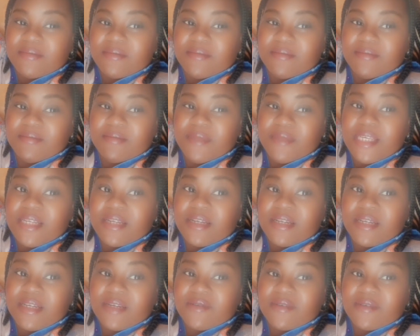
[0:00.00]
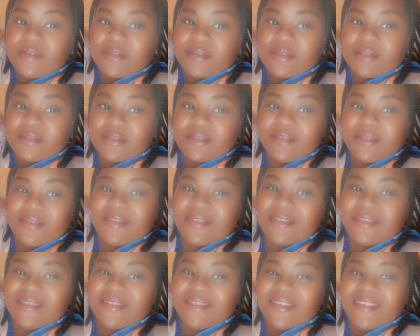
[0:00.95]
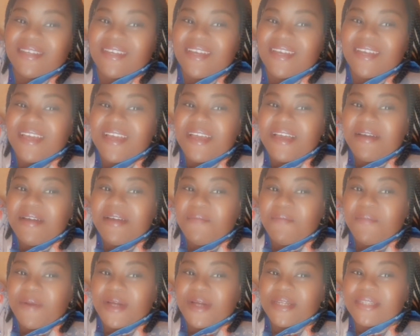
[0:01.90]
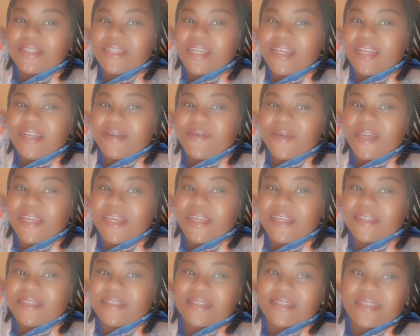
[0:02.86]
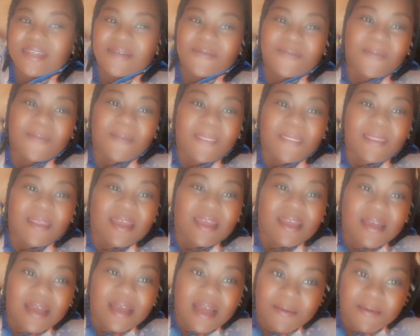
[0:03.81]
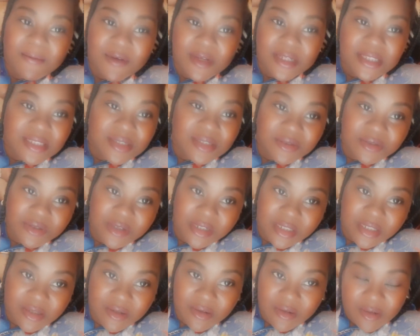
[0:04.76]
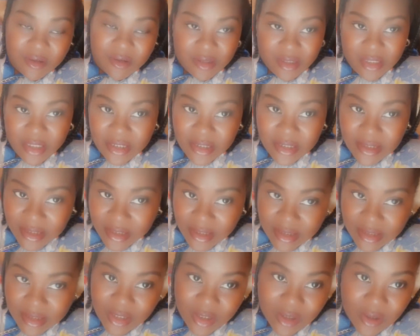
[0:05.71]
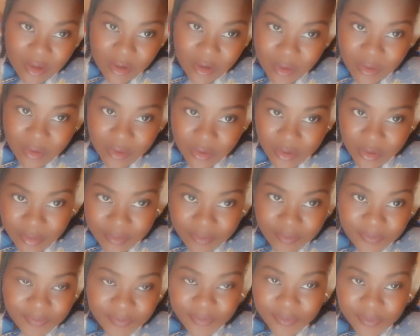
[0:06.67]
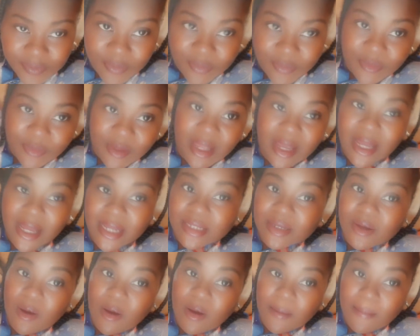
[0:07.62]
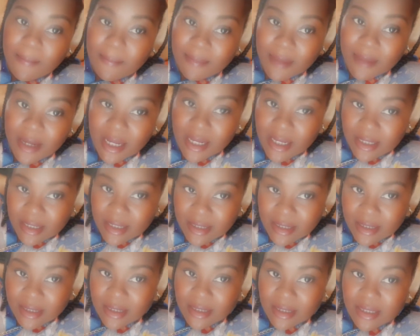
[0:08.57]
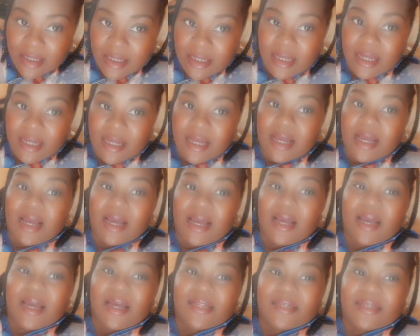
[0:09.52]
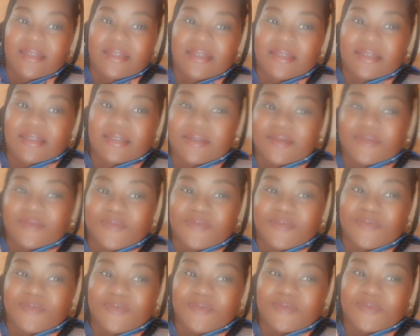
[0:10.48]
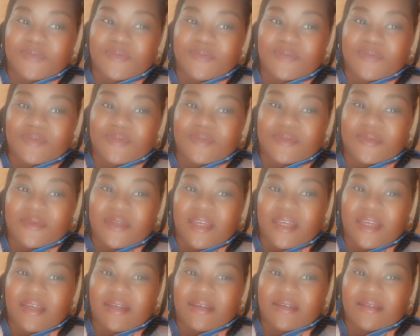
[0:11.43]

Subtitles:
me nervous. But anyways, I'm going to run, go into the town and come back. And yeah.